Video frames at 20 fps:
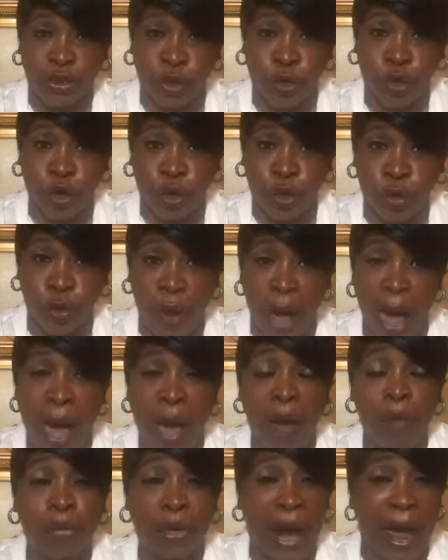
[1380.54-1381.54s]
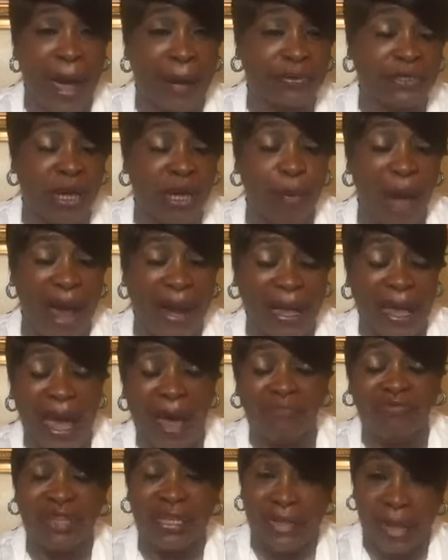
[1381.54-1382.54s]
to you. Perhaps somebody
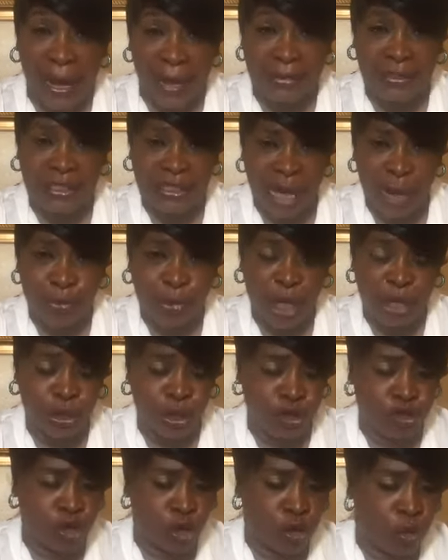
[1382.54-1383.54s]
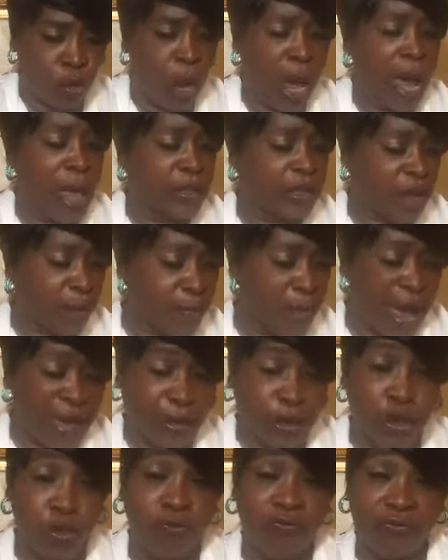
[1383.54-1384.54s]
have done something to you to
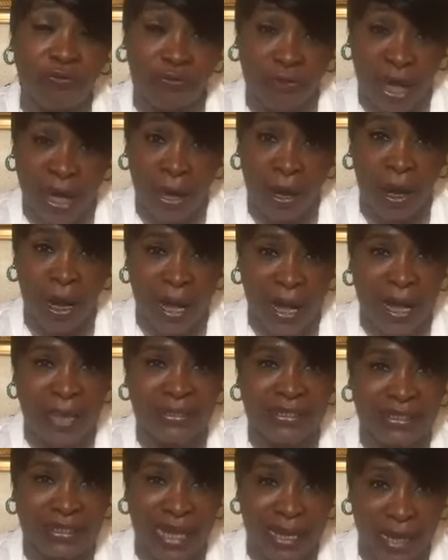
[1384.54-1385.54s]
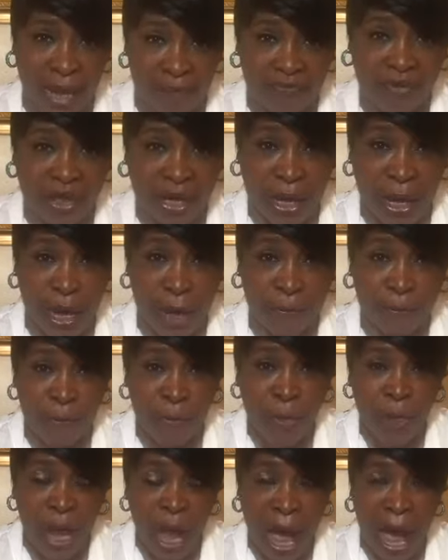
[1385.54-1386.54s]
make you feel insignificant.
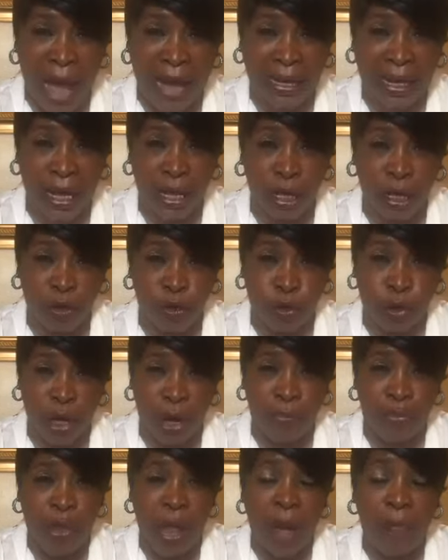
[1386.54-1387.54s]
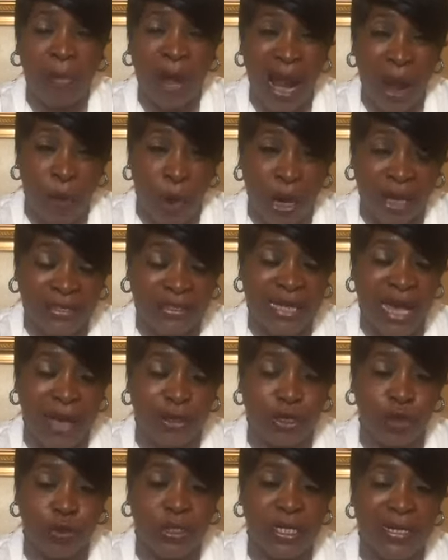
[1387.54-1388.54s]
Hallelujah. But I want to
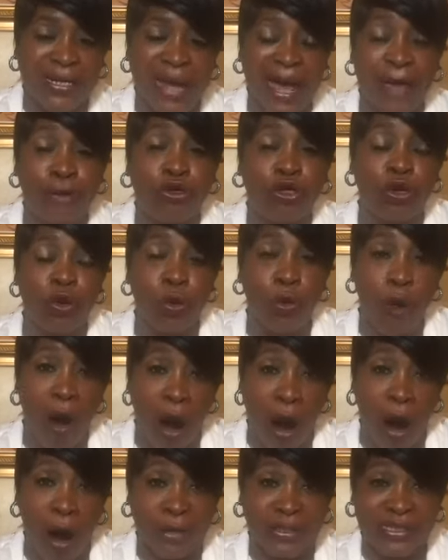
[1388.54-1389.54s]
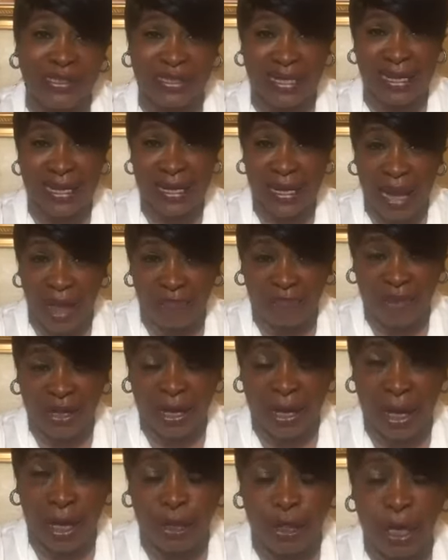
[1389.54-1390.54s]
tell you today, you are
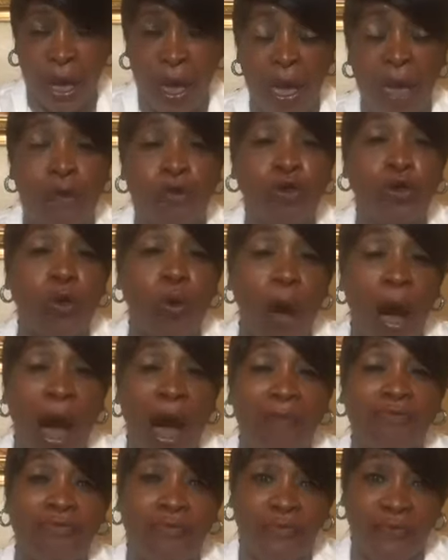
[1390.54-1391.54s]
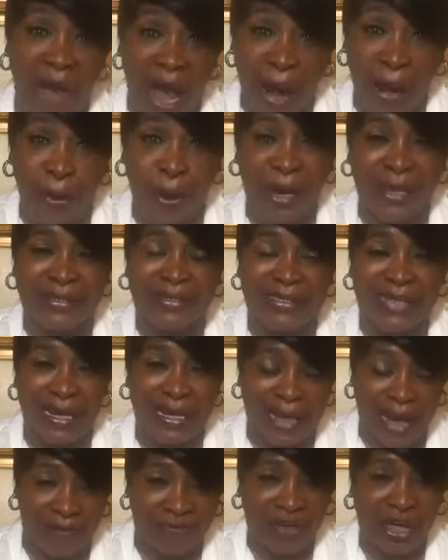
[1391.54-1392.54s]
significant. You are very
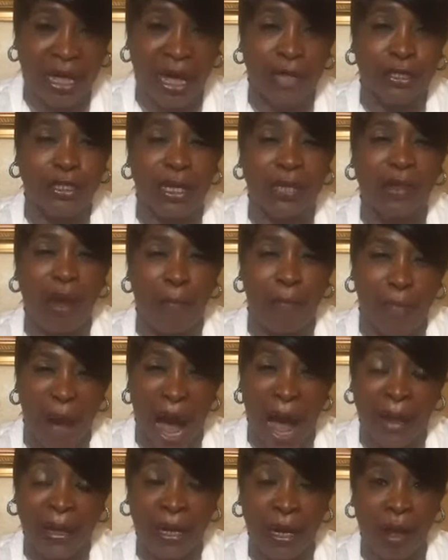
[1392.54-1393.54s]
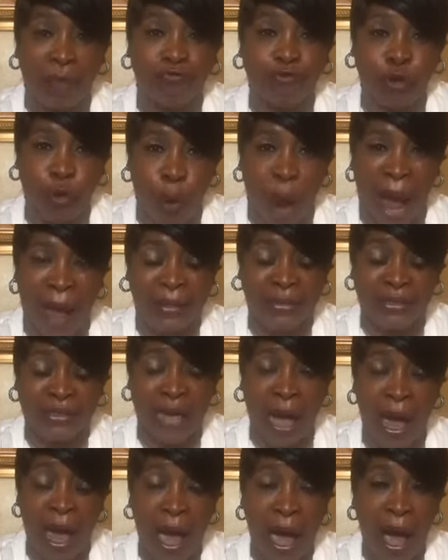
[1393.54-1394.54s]
significant to the body of
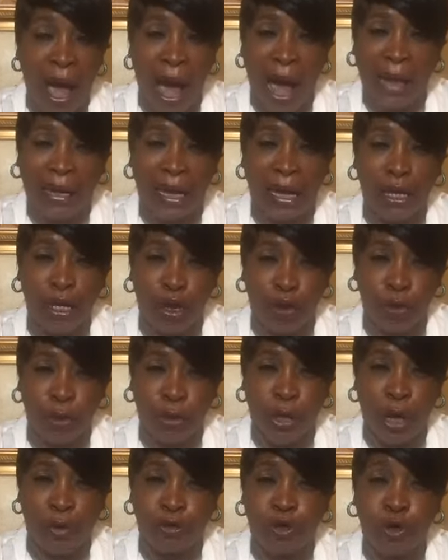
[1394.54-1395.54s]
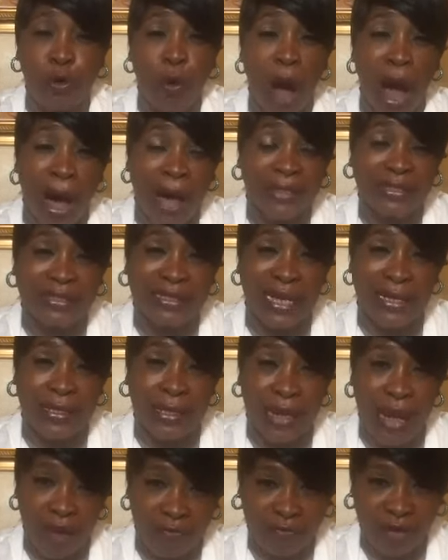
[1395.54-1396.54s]
Christ. Hallelujah. You are
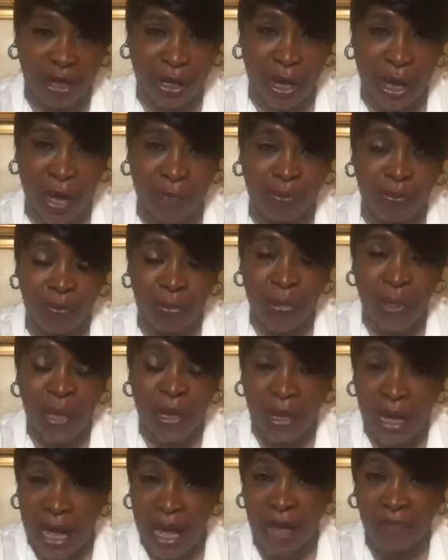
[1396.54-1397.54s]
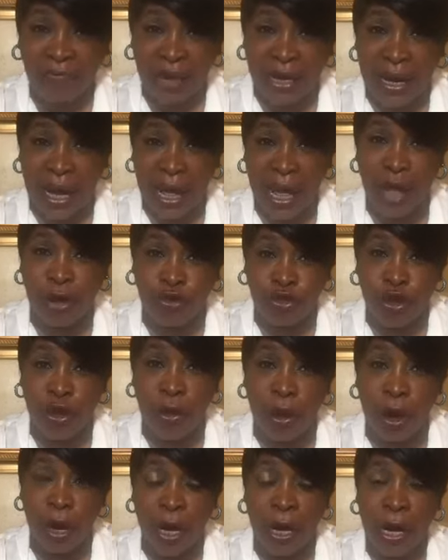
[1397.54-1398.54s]
significant even in
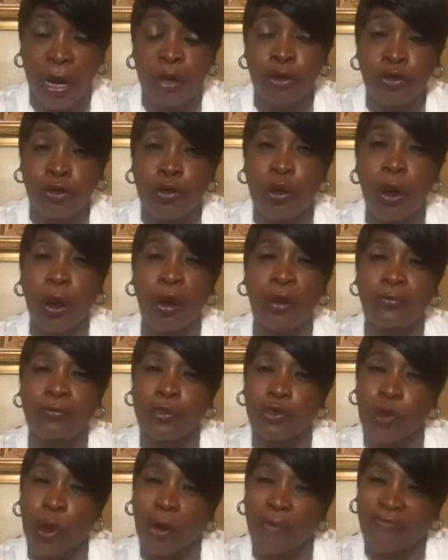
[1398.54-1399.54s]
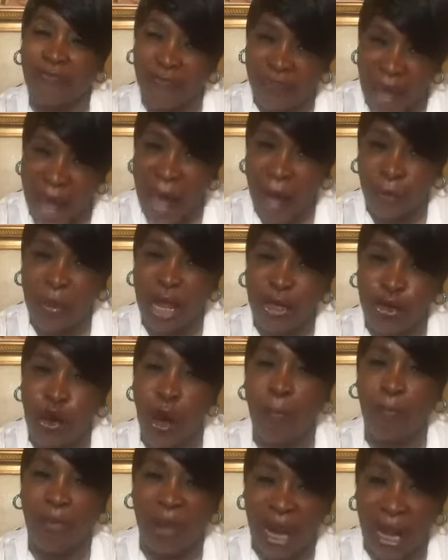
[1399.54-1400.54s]
your your your family,
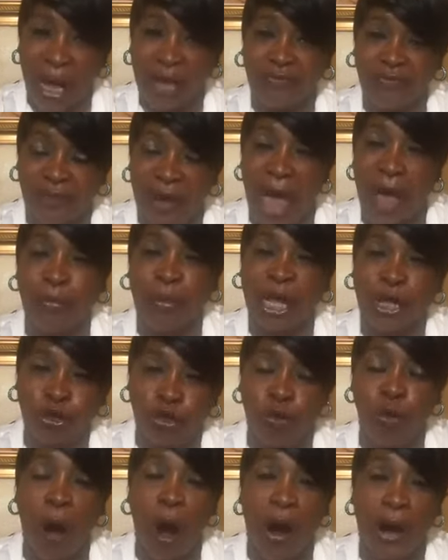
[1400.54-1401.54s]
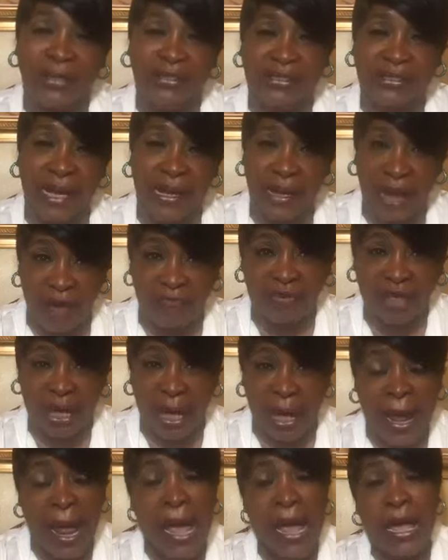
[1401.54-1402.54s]
your blood family, you are
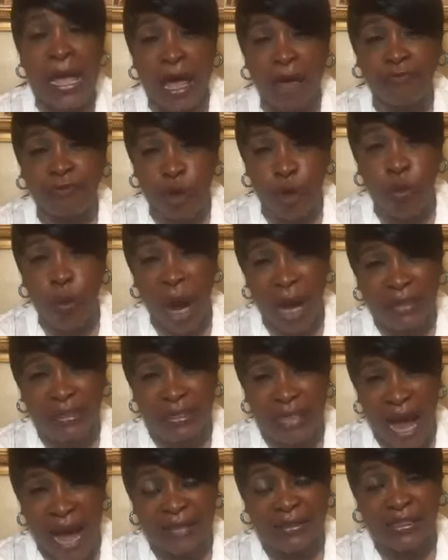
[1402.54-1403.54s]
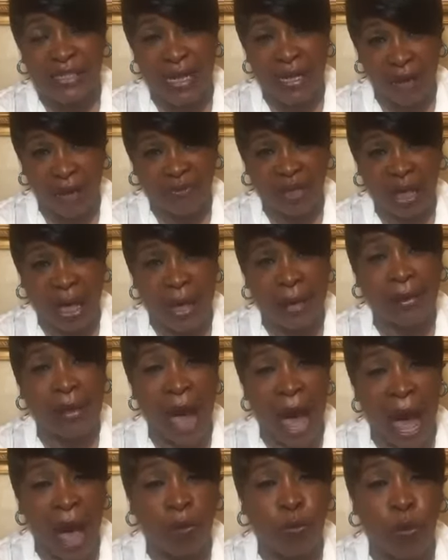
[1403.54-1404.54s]
significant. If you was not significant,
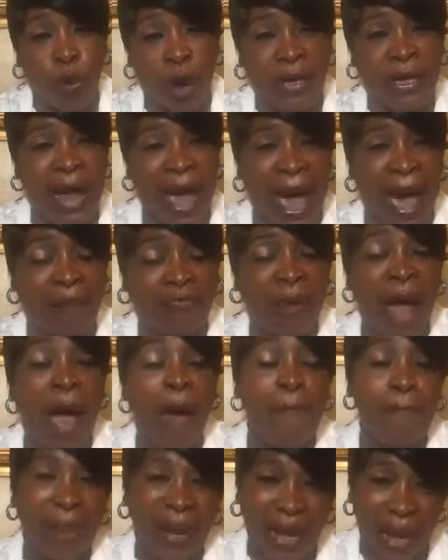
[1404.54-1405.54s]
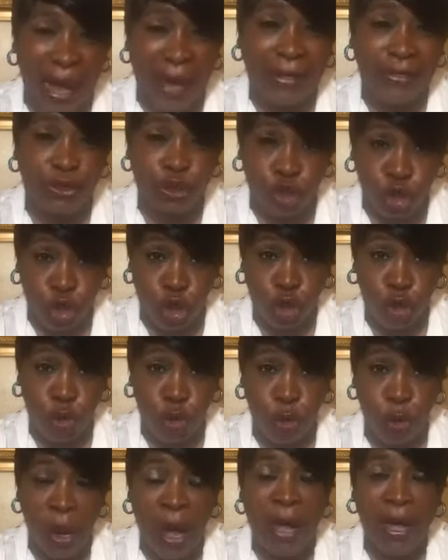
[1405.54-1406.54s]
God wouldn't have placed
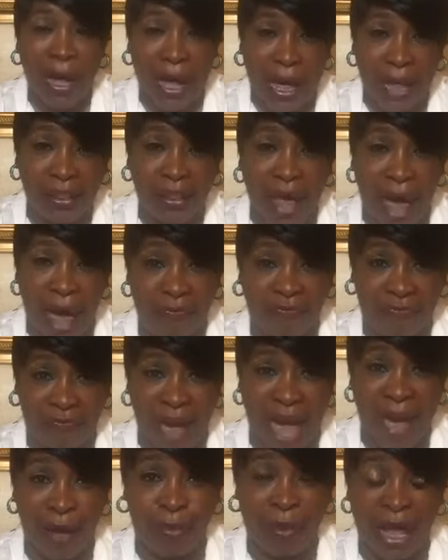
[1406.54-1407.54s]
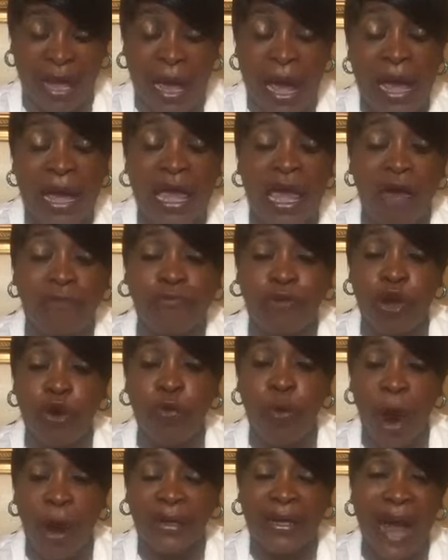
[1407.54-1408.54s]
you in that family. If
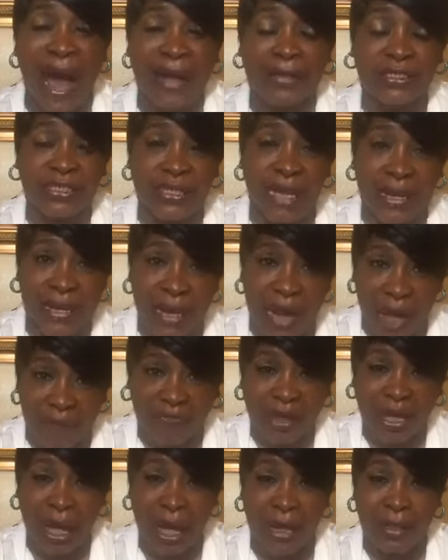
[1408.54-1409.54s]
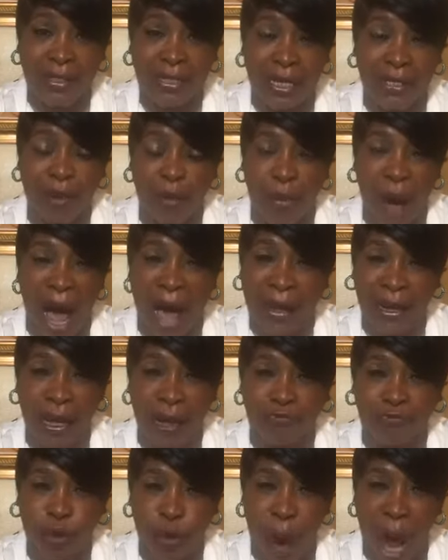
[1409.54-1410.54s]
you were not significant to the body
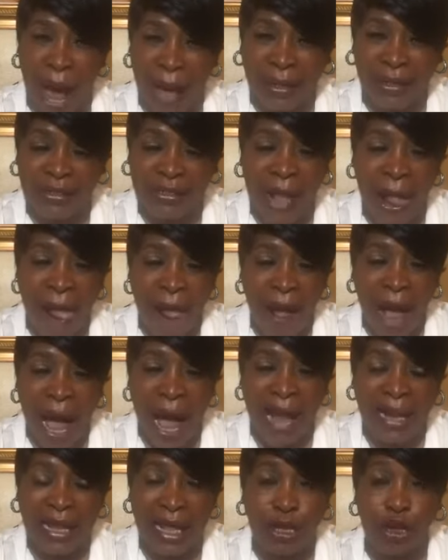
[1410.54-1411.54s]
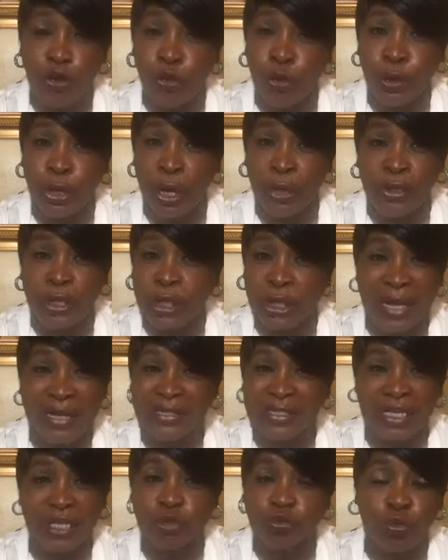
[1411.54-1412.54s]
of Christ, hallelujah,
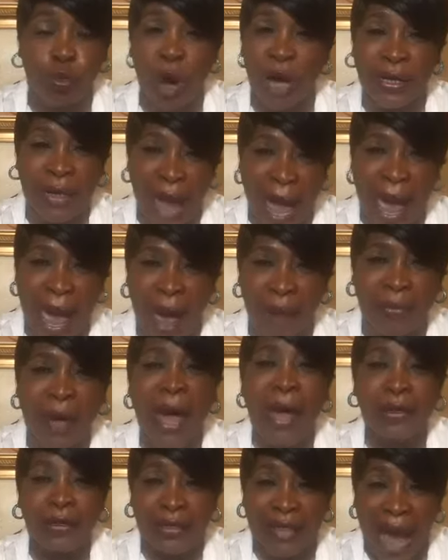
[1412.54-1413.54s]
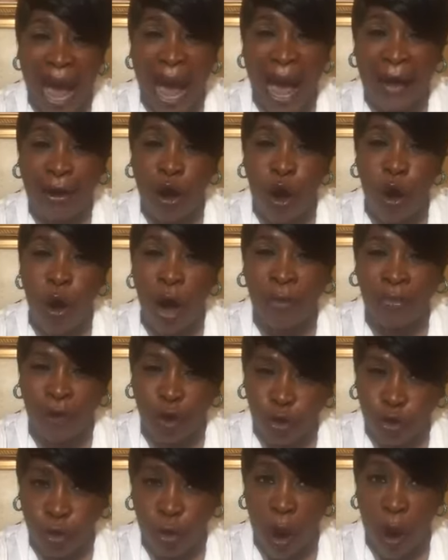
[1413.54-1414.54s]
Jesus wouldn't have died on the
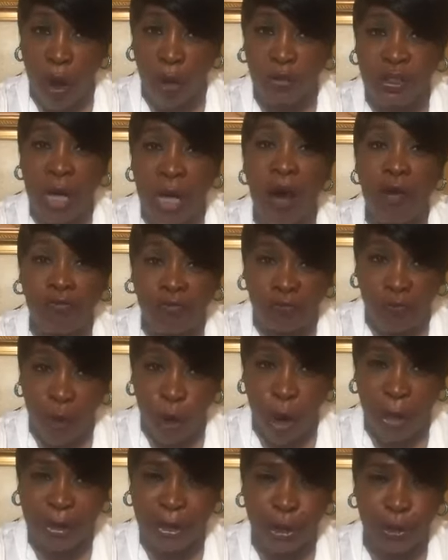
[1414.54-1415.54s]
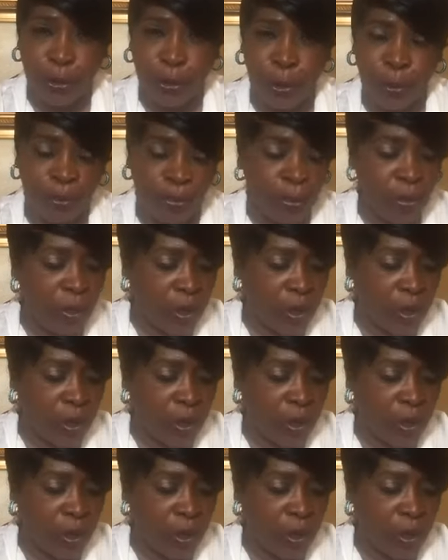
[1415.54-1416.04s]
cross for you.